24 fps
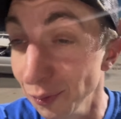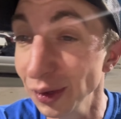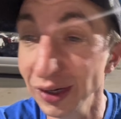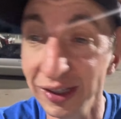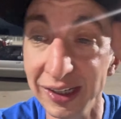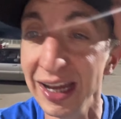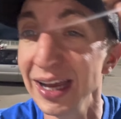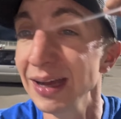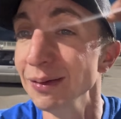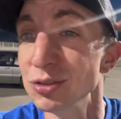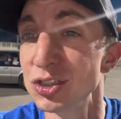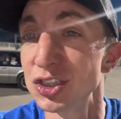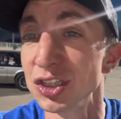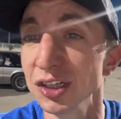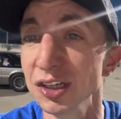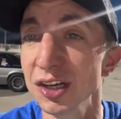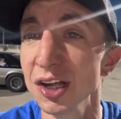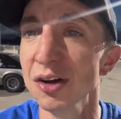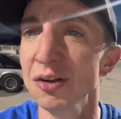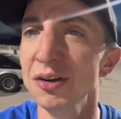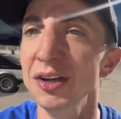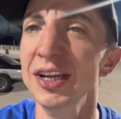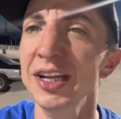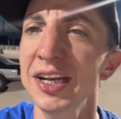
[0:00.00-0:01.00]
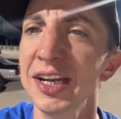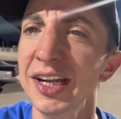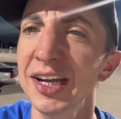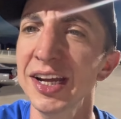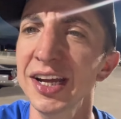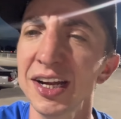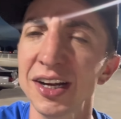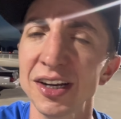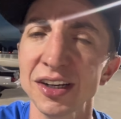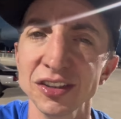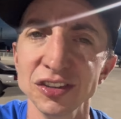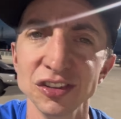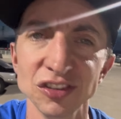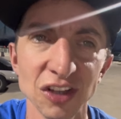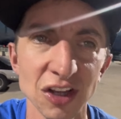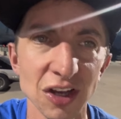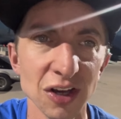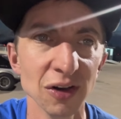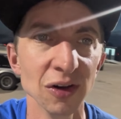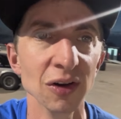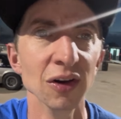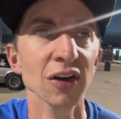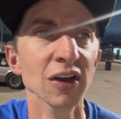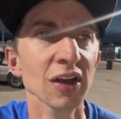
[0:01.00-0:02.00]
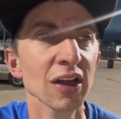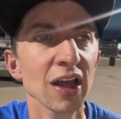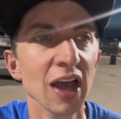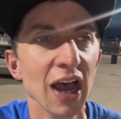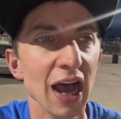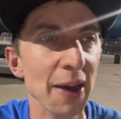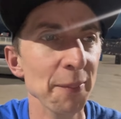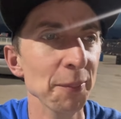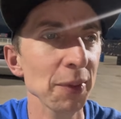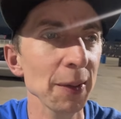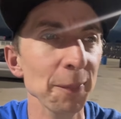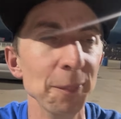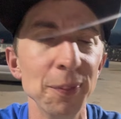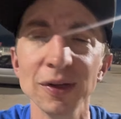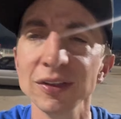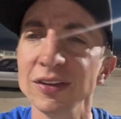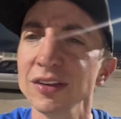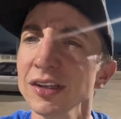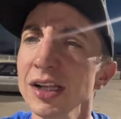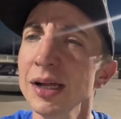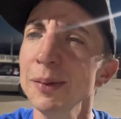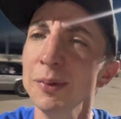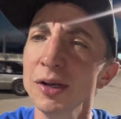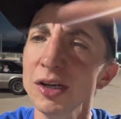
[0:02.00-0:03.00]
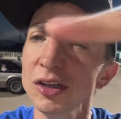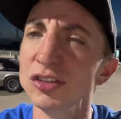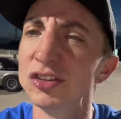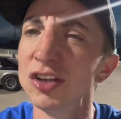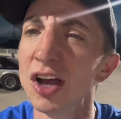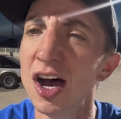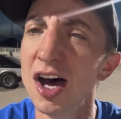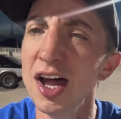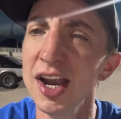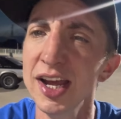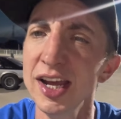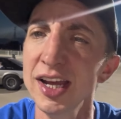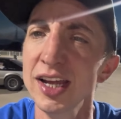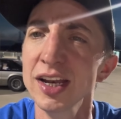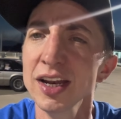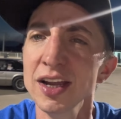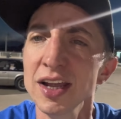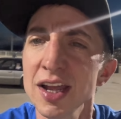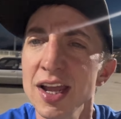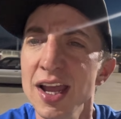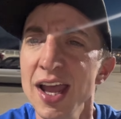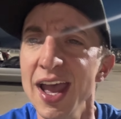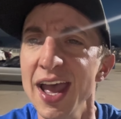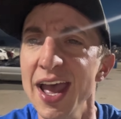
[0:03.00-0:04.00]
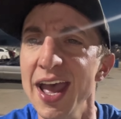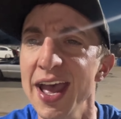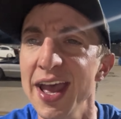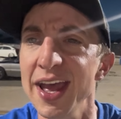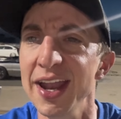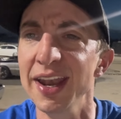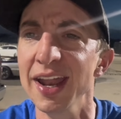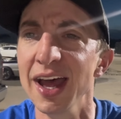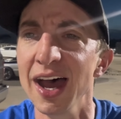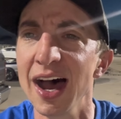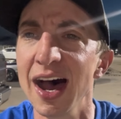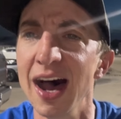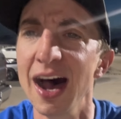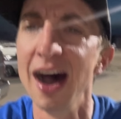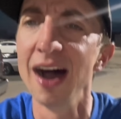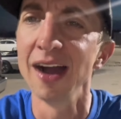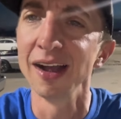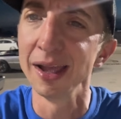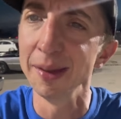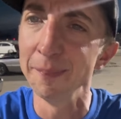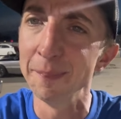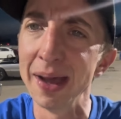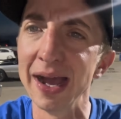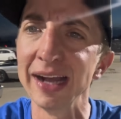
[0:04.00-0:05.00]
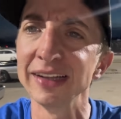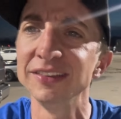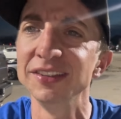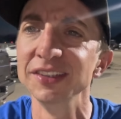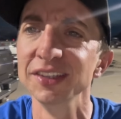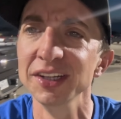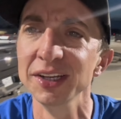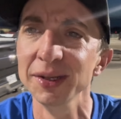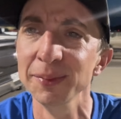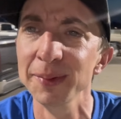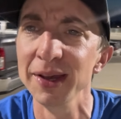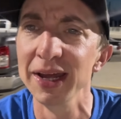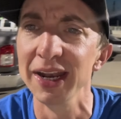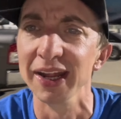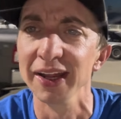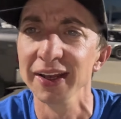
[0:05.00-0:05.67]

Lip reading: damn sure don't need it here. So I'm going to put the limiters on it, and I'll get back to you in a minute.